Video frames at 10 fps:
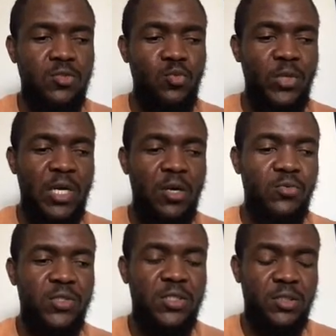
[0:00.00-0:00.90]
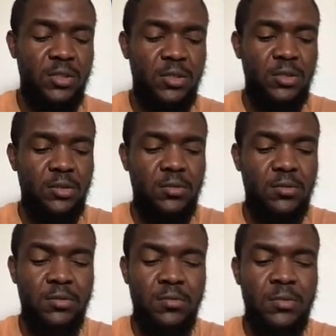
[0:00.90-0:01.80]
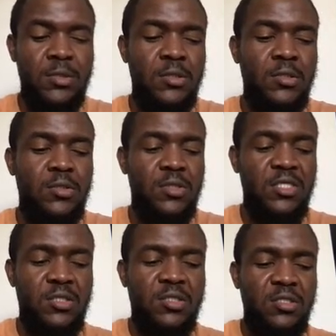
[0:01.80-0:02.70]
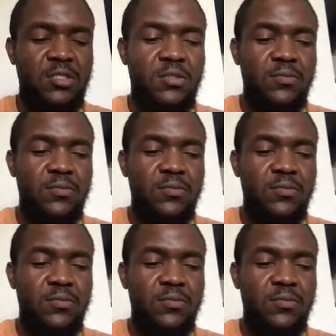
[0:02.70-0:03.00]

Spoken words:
So we are already in. So let's clear.